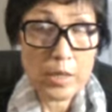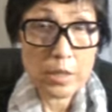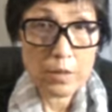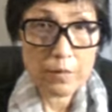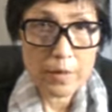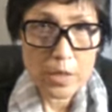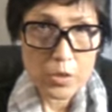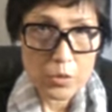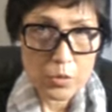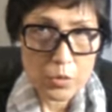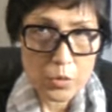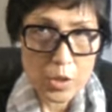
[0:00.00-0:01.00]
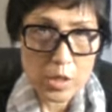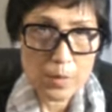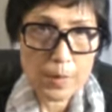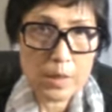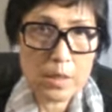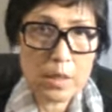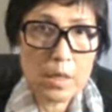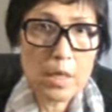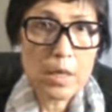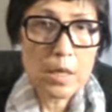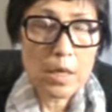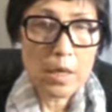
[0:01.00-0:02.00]
antiviral treatment,
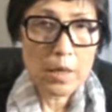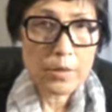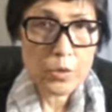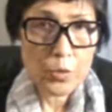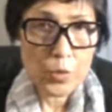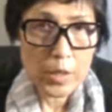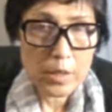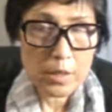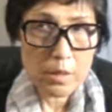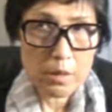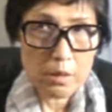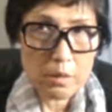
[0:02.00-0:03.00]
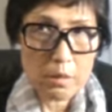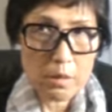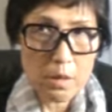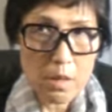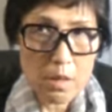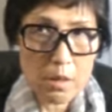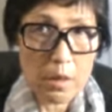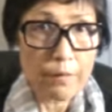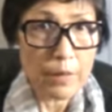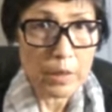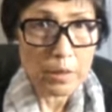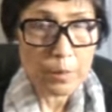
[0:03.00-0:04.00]
is quite
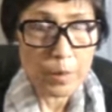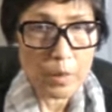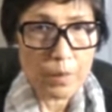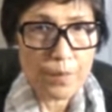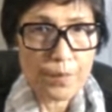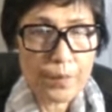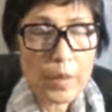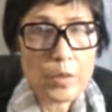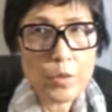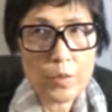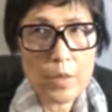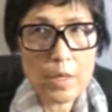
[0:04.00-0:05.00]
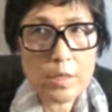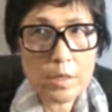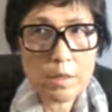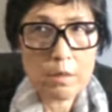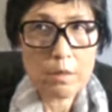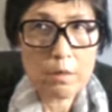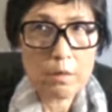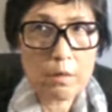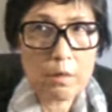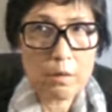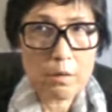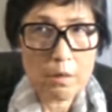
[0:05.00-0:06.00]
available. So that's the
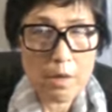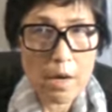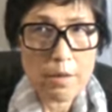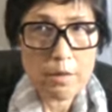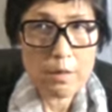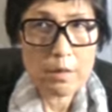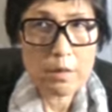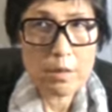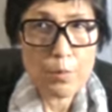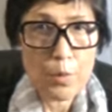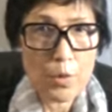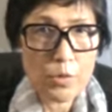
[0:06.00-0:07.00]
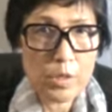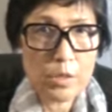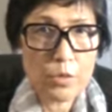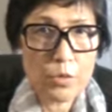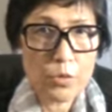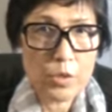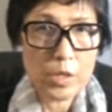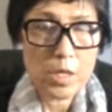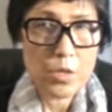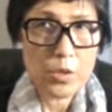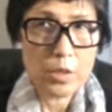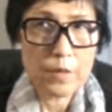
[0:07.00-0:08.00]
other important or
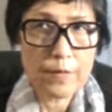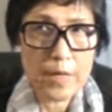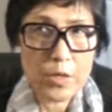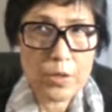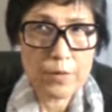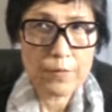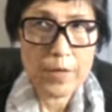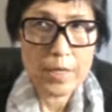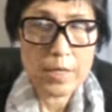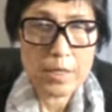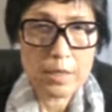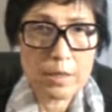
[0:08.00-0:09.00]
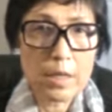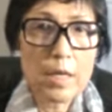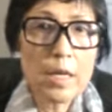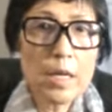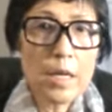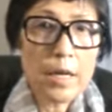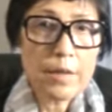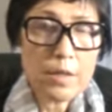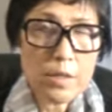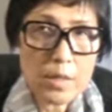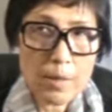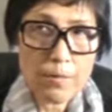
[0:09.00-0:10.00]
serious viral infection. And
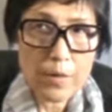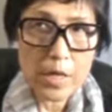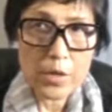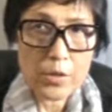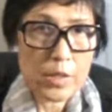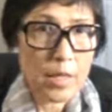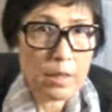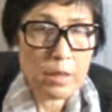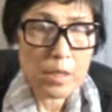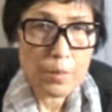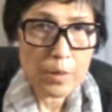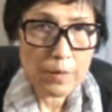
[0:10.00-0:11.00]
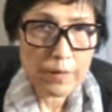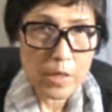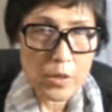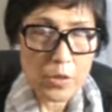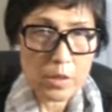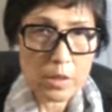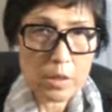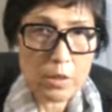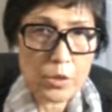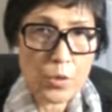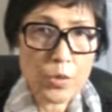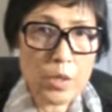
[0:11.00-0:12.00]
there's some virus like EB virus
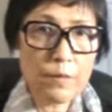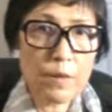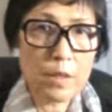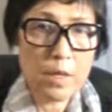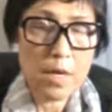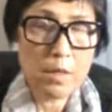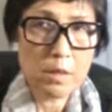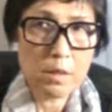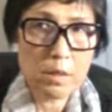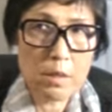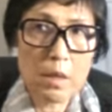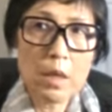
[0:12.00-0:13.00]
associated with cancer,